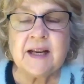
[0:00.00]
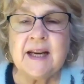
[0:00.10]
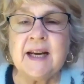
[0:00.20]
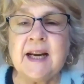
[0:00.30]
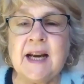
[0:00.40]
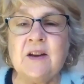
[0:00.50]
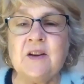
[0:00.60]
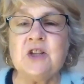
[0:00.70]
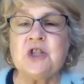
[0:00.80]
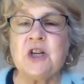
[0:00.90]
King
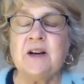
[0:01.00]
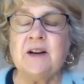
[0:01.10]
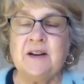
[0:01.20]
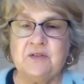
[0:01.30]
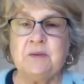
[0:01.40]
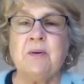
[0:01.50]
County Sheriff